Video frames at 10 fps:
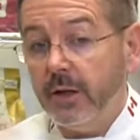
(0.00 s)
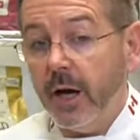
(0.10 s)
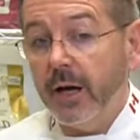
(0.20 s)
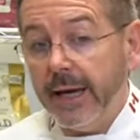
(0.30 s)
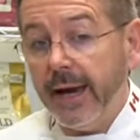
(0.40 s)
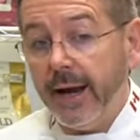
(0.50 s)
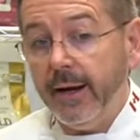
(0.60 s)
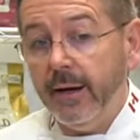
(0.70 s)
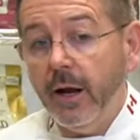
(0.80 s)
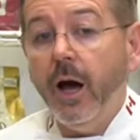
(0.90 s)

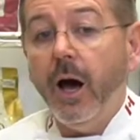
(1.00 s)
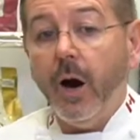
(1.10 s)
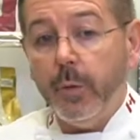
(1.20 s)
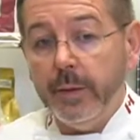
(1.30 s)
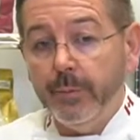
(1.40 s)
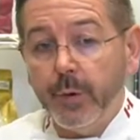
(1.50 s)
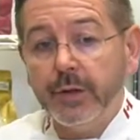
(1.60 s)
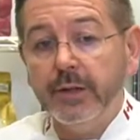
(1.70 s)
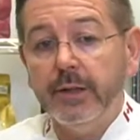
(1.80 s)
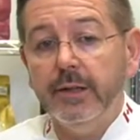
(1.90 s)
Again, how
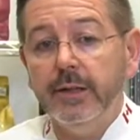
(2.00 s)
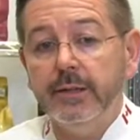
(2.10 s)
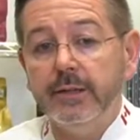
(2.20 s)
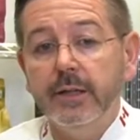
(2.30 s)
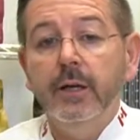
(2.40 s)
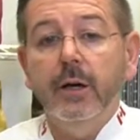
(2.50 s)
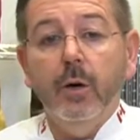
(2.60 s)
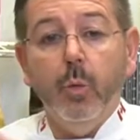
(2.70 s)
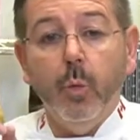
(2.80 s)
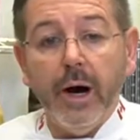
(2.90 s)
important it is
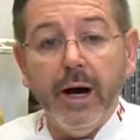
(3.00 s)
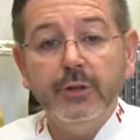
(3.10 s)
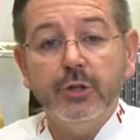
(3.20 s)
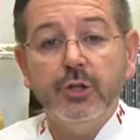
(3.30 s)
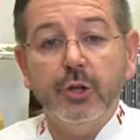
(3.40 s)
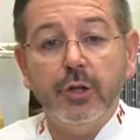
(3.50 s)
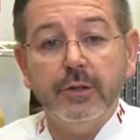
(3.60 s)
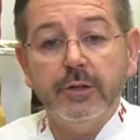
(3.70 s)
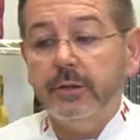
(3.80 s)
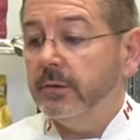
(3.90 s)
while the
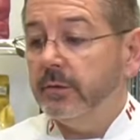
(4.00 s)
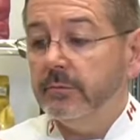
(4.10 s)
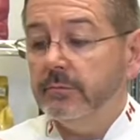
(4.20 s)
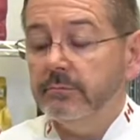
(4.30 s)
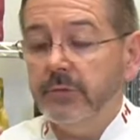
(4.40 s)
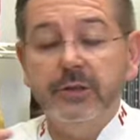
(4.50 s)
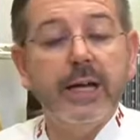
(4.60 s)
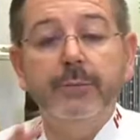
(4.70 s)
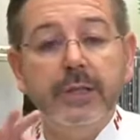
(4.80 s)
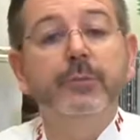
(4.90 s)
chocolate, the
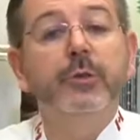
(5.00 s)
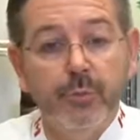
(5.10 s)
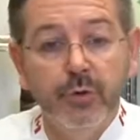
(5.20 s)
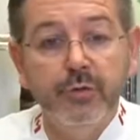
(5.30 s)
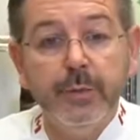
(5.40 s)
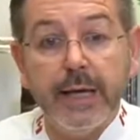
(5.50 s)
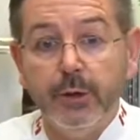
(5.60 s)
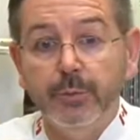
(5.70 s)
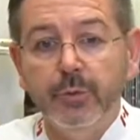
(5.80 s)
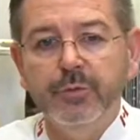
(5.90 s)
time temperature movement, and
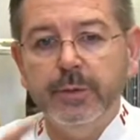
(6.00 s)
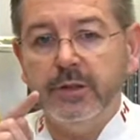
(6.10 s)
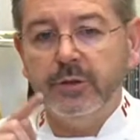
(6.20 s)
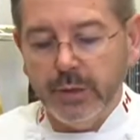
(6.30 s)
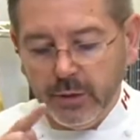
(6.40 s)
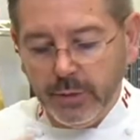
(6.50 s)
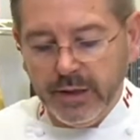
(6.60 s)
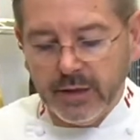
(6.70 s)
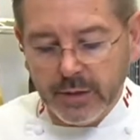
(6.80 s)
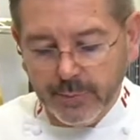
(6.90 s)
the movement is really,
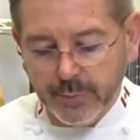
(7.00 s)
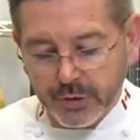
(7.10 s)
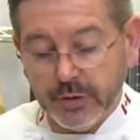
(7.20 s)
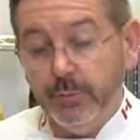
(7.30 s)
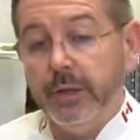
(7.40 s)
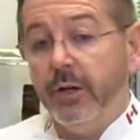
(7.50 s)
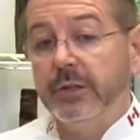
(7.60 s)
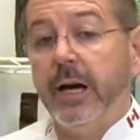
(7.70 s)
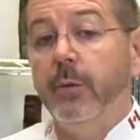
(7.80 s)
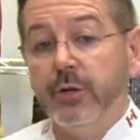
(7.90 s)
really important,
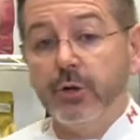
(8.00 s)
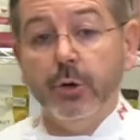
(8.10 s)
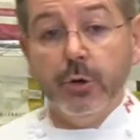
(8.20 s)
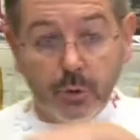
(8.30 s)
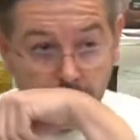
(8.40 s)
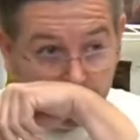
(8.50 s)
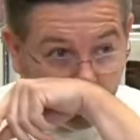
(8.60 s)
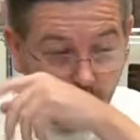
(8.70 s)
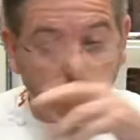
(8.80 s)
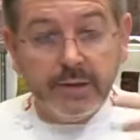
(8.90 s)
because I will show you
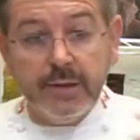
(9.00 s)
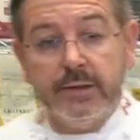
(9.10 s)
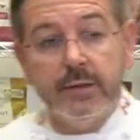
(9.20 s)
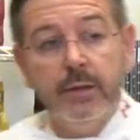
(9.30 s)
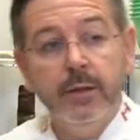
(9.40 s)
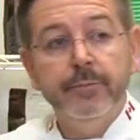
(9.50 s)
what is